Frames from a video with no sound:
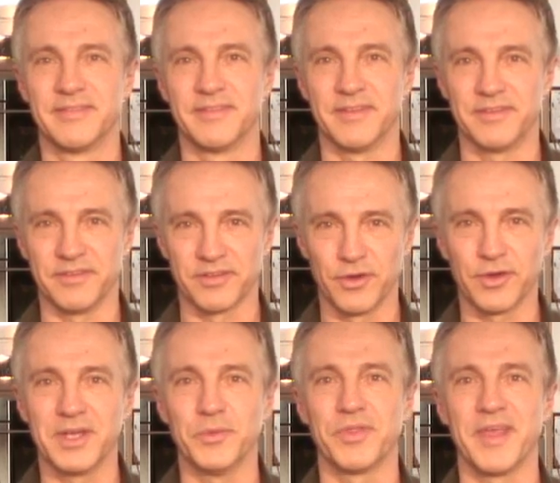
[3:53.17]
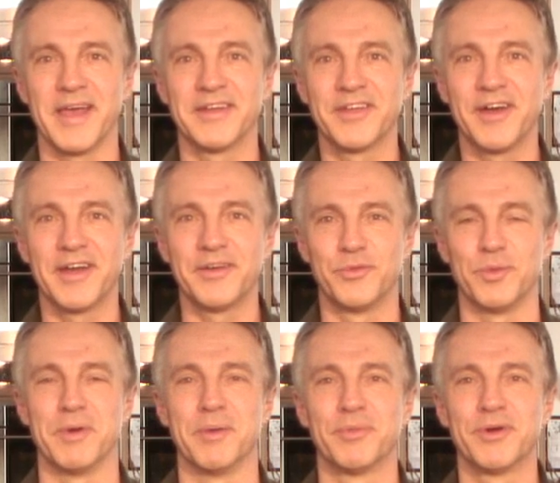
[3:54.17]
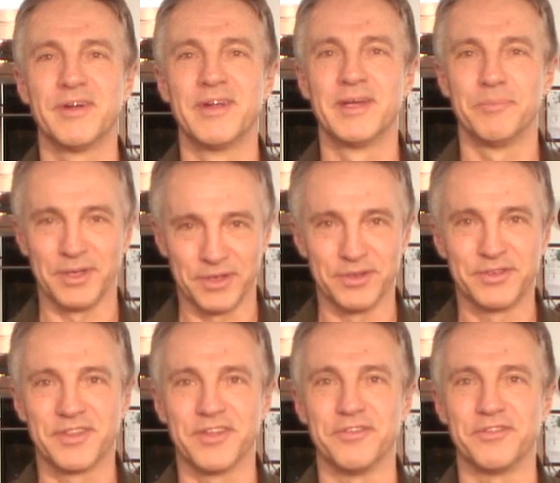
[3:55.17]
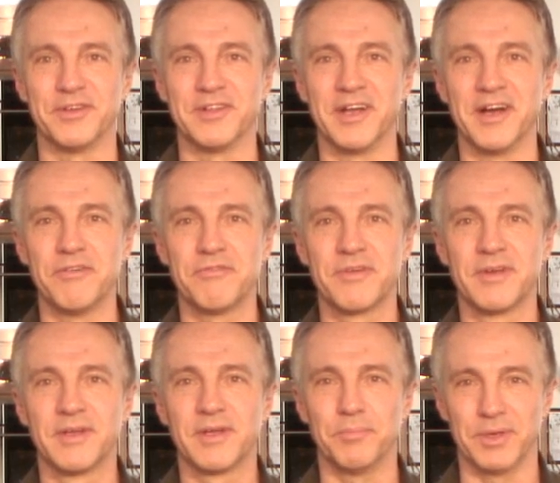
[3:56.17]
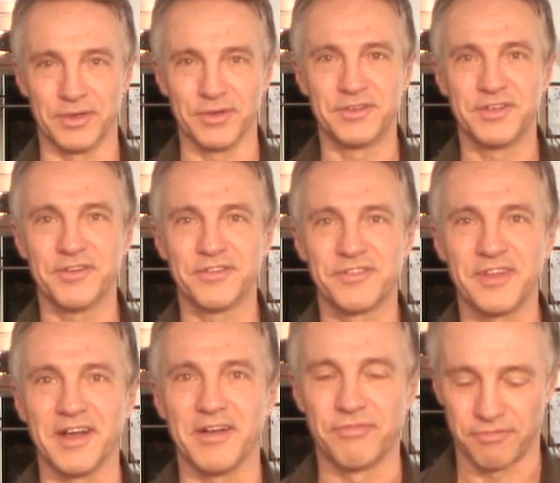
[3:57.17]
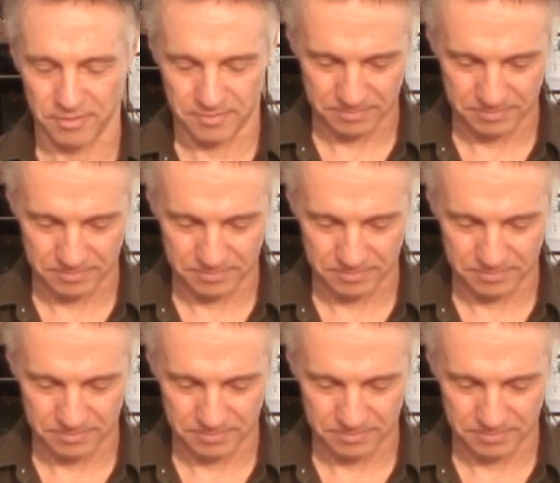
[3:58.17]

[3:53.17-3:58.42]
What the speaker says: This is Cooking with Anton. Remember, be good to those you love, be good to yourself.